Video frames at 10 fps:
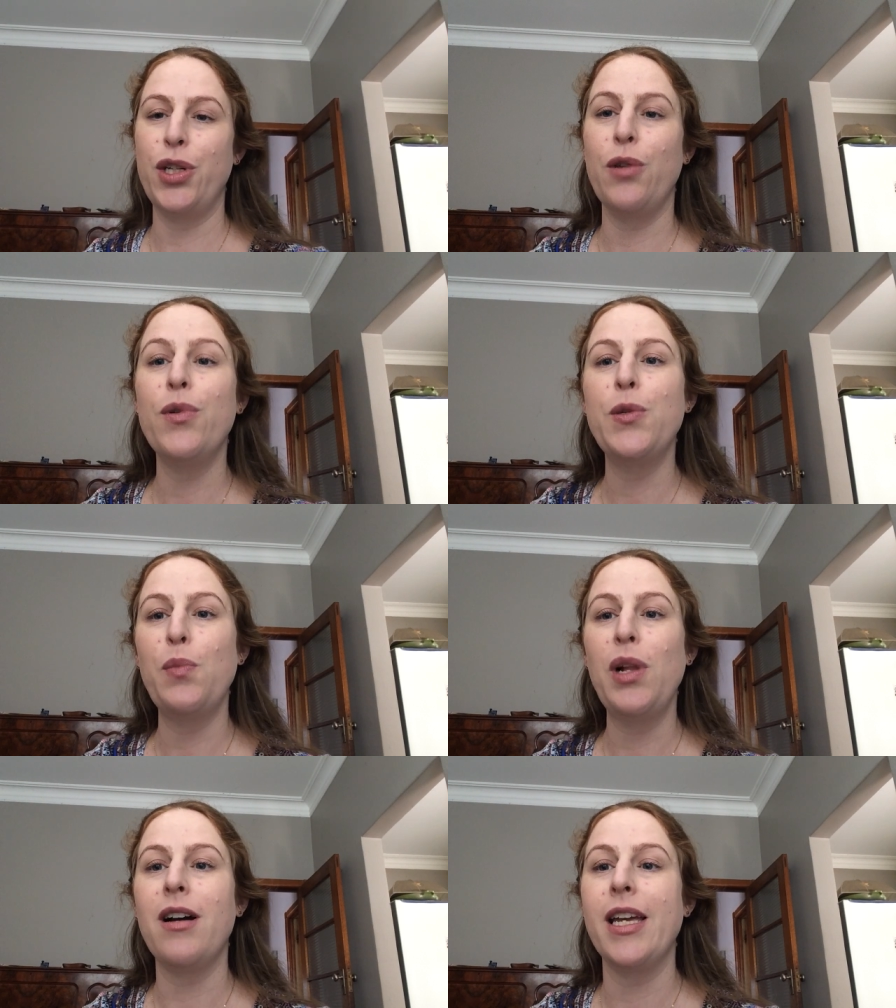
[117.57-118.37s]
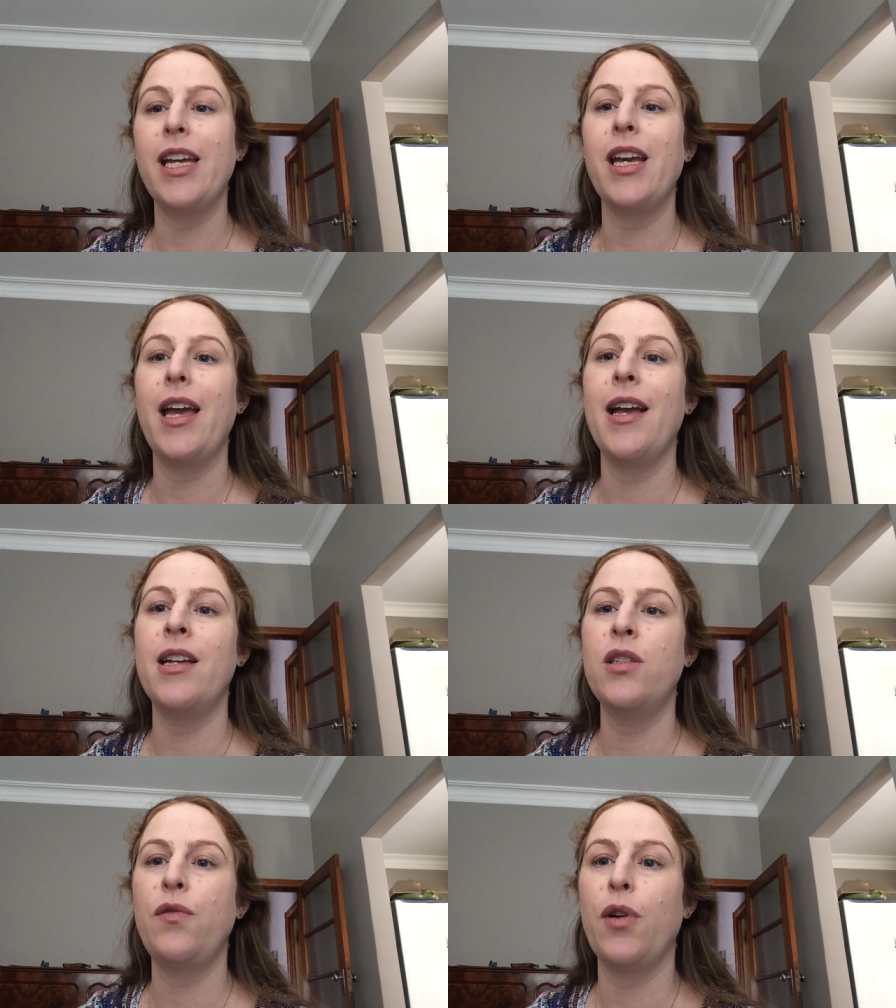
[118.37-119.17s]
she was plucking
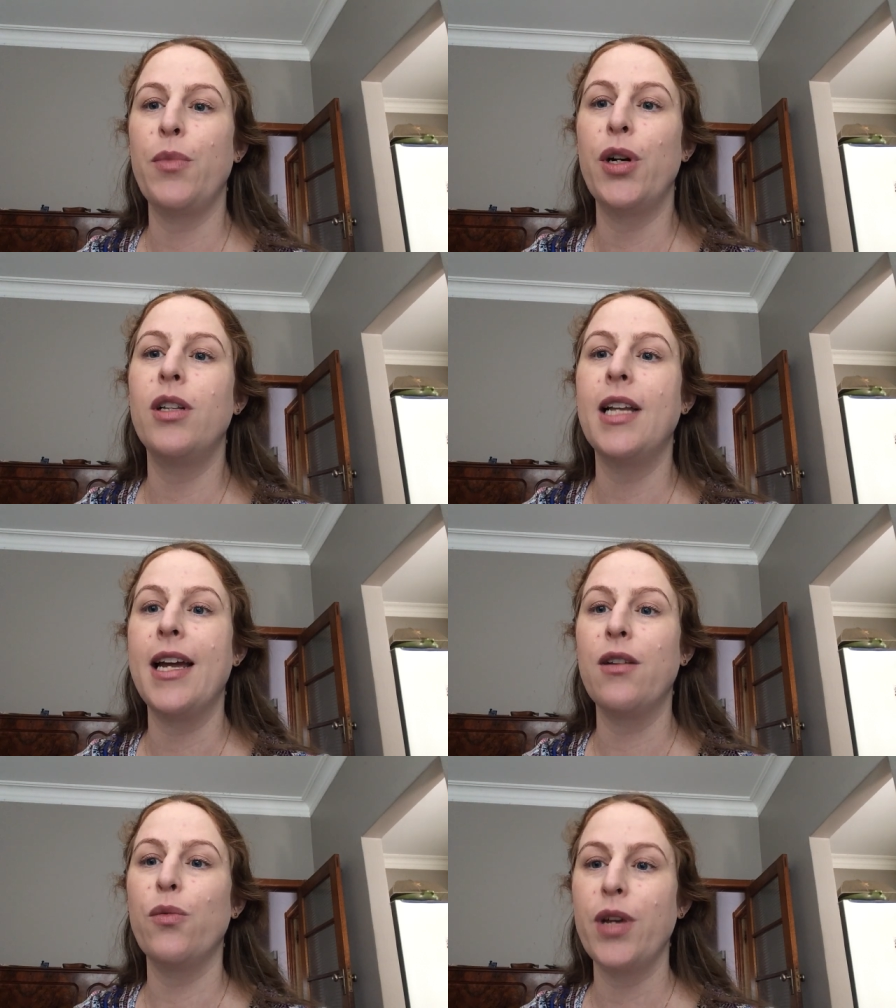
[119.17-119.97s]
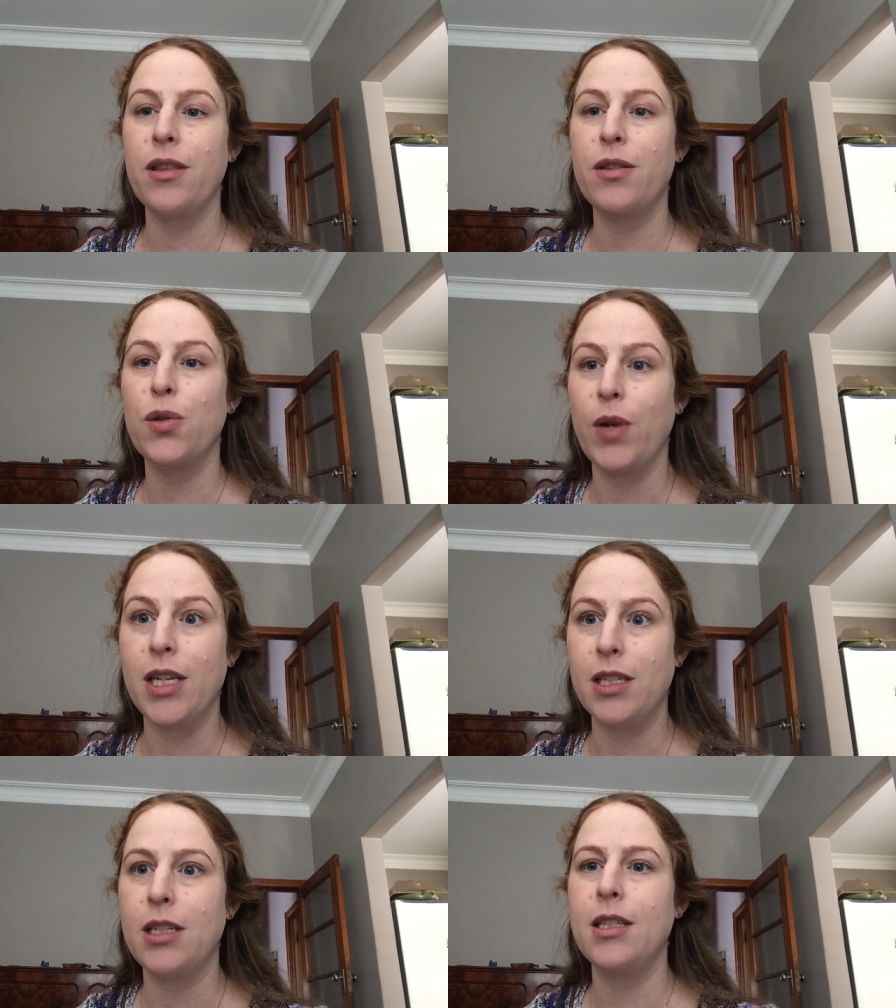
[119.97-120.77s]
hairs from her leg with
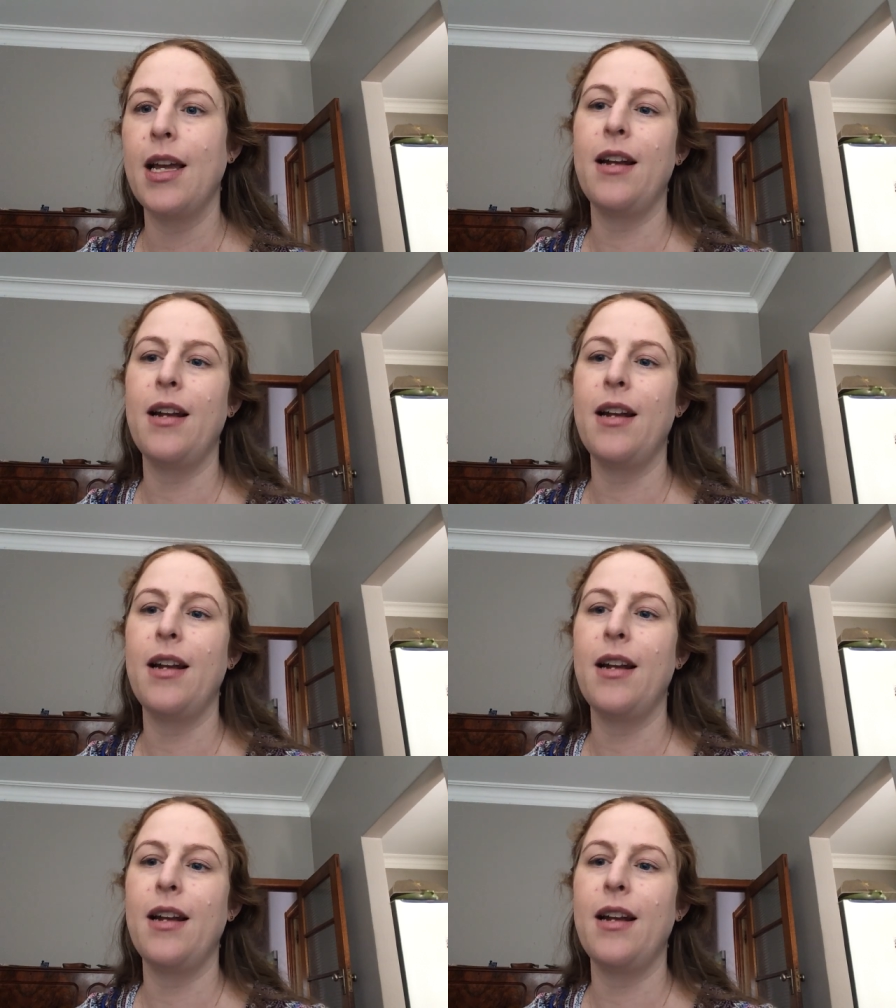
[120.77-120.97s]
tweezers.